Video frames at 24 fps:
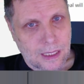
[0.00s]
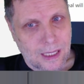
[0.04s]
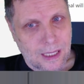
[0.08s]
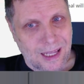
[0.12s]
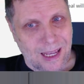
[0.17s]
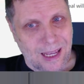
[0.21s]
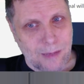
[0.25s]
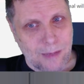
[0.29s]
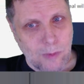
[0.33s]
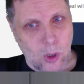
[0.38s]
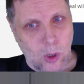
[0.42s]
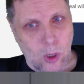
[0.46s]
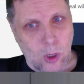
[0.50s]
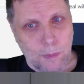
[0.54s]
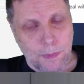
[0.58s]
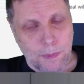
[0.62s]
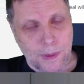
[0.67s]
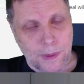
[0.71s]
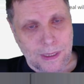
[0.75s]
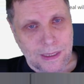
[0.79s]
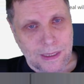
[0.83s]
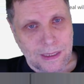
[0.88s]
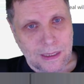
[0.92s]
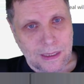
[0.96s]
I'm
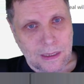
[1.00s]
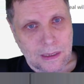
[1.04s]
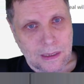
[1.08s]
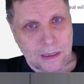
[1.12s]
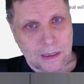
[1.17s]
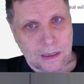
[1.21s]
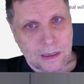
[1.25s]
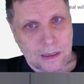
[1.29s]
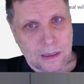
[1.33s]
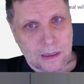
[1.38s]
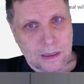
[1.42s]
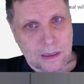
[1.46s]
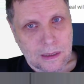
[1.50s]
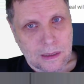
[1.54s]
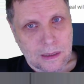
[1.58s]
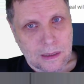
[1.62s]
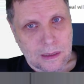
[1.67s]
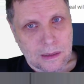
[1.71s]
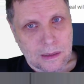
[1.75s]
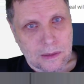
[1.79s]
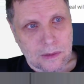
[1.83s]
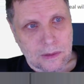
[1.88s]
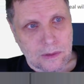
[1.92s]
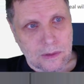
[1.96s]
open
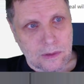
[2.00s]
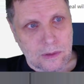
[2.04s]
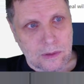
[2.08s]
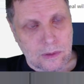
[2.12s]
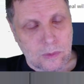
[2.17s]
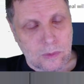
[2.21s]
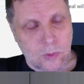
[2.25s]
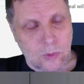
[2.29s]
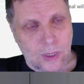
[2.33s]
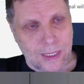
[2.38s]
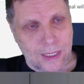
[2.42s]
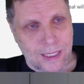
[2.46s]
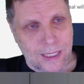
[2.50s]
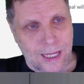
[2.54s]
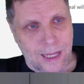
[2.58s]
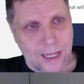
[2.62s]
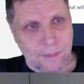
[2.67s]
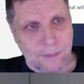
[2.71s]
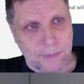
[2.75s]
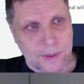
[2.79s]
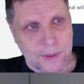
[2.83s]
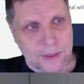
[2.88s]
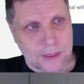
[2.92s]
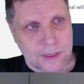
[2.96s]
to what
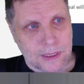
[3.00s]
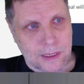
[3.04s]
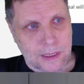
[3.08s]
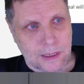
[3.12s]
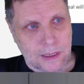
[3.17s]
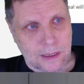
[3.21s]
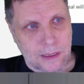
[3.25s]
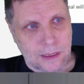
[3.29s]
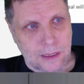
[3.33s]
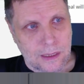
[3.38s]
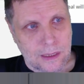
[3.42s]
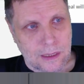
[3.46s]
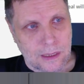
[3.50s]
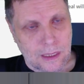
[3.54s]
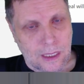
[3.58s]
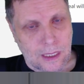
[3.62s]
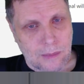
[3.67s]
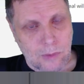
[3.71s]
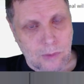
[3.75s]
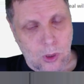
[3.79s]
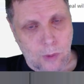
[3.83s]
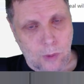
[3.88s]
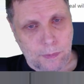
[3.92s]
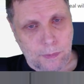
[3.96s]
happens here, and
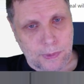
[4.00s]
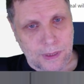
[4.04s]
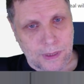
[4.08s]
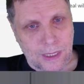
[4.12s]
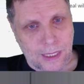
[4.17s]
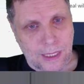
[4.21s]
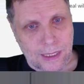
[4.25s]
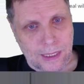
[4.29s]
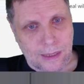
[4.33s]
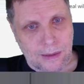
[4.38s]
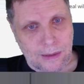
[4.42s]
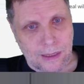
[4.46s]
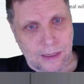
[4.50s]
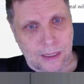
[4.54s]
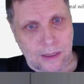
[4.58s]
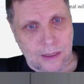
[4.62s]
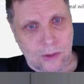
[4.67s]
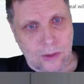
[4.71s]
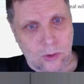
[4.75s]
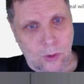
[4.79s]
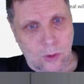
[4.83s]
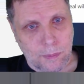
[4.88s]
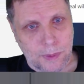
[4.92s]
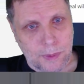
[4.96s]
I'm open, like I got an
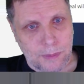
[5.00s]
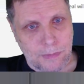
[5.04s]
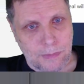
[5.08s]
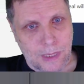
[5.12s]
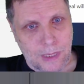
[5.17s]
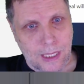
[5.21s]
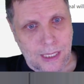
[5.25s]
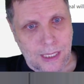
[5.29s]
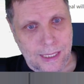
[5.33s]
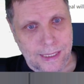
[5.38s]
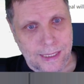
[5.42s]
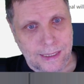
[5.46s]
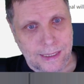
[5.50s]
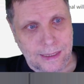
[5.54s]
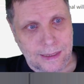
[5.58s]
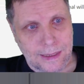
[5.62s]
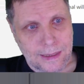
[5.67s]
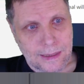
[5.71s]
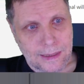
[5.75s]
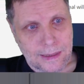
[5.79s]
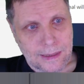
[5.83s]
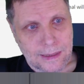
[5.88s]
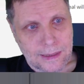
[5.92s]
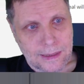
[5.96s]
open mind.
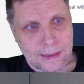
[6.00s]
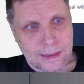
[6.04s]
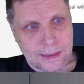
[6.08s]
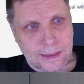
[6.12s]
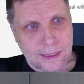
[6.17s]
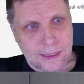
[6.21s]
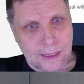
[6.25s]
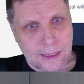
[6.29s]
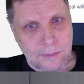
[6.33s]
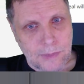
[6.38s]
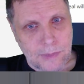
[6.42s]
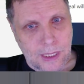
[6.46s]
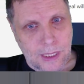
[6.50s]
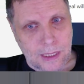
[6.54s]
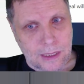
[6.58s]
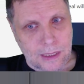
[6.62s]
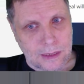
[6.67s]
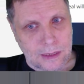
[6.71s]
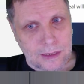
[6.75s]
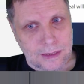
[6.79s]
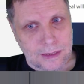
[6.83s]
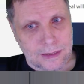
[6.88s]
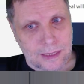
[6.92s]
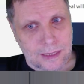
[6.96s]
I'm not going
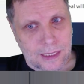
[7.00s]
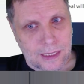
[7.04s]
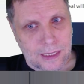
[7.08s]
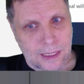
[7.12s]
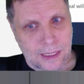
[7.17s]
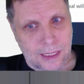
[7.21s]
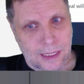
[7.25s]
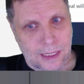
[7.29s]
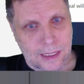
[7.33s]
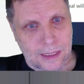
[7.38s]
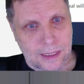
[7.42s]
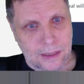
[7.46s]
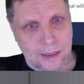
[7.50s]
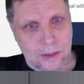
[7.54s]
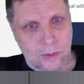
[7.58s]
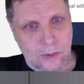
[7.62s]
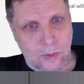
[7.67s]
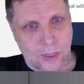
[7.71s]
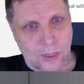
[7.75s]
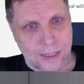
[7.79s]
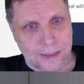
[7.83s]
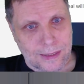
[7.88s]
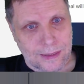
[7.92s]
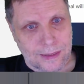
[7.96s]
to say, hey, you know
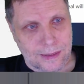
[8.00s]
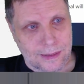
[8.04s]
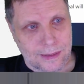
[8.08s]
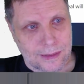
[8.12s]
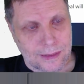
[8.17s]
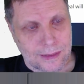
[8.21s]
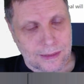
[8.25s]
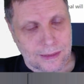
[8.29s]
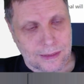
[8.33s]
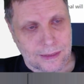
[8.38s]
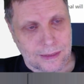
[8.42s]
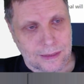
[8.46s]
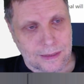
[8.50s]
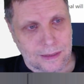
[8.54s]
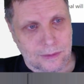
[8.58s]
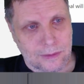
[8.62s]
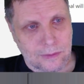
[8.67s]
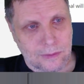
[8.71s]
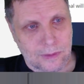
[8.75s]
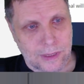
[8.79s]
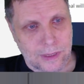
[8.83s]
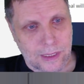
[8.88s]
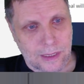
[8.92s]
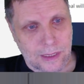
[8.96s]
what, the, this isn't
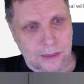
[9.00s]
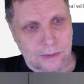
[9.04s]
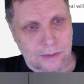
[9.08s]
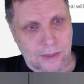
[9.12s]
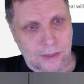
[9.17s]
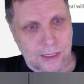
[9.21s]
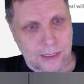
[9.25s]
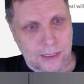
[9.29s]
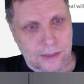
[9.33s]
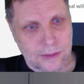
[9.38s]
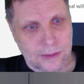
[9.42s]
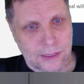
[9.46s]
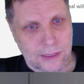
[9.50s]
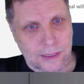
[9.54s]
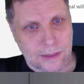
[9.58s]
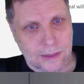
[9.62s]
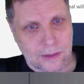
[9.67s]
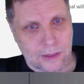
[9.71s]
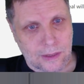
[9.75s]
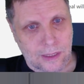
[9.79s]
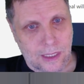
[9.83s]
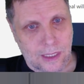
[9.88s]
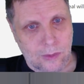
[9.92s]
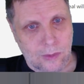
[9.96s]
real or anything
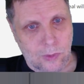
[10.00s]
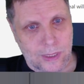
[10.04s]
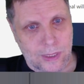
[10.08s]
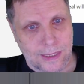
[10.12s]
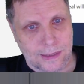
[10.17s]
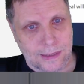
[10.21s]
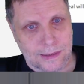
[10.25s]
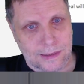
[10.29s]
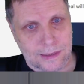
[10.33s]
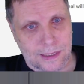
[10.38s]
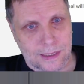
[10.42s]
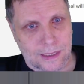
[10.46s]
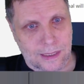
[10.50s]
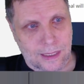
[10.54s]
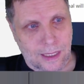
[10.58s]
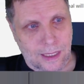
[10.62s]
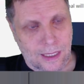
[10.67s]
until I wait and see.